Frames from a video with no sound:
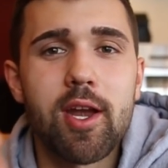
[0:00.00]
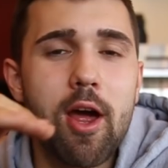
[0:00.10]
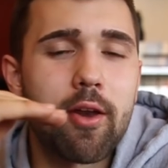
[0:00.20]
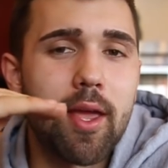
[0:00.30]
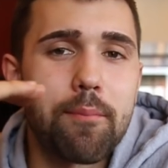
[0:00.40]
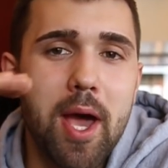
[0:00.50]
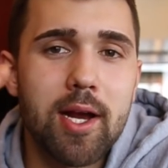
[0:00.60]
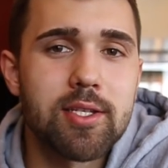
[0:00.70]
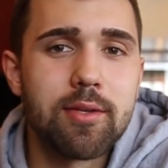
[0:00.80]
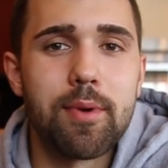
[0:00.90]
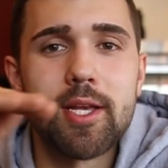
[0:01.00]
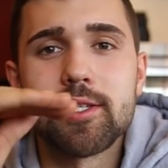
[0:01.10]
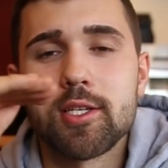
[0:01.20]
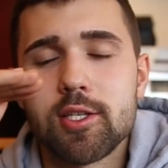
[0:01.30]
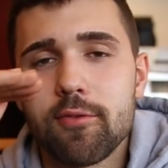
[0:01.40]
now to get back to the
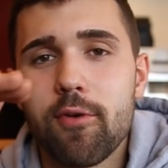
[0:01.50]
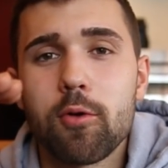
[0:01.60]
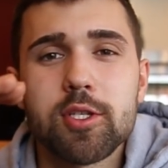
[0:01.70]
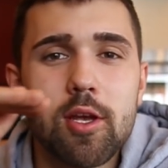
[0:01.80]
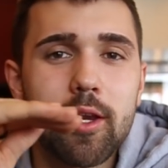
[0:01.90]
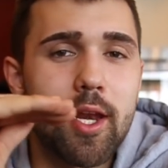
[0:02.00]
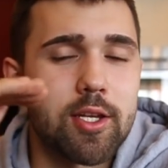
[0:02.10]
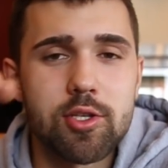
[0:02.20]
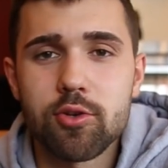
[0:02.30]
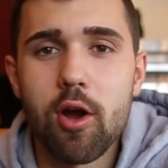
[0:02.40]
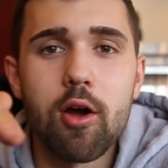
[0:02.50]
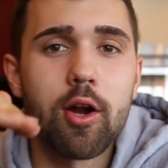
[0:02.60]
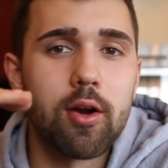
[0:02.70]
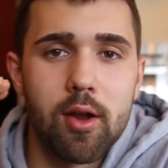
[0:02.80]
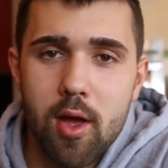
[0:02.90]
basics, to focus on getting
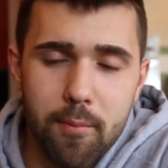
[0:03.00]
stronger,